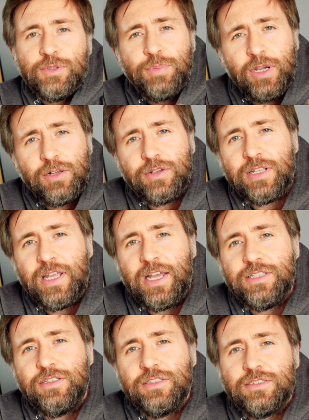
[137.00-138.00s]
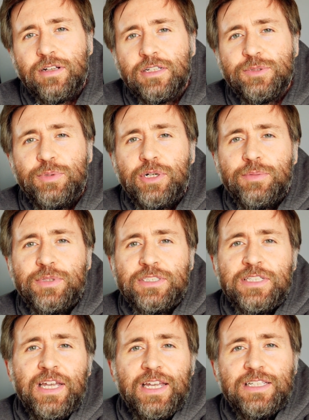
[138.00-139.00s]
So by looking ahead, you're going to start to build up
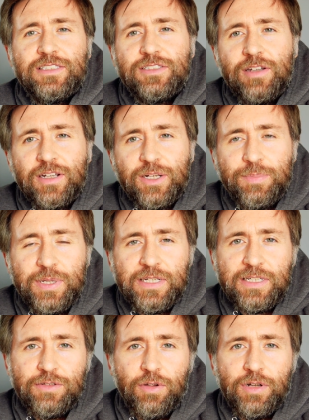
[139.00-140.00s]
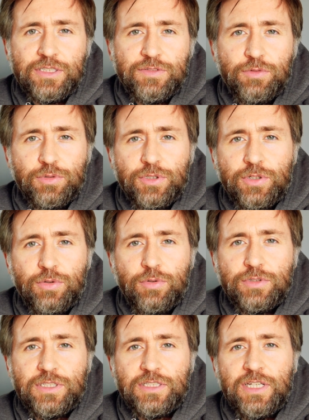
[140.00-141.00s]
this encyclopedic knowledge of all your
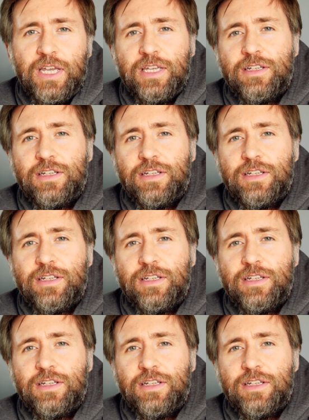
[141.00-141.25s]
courses.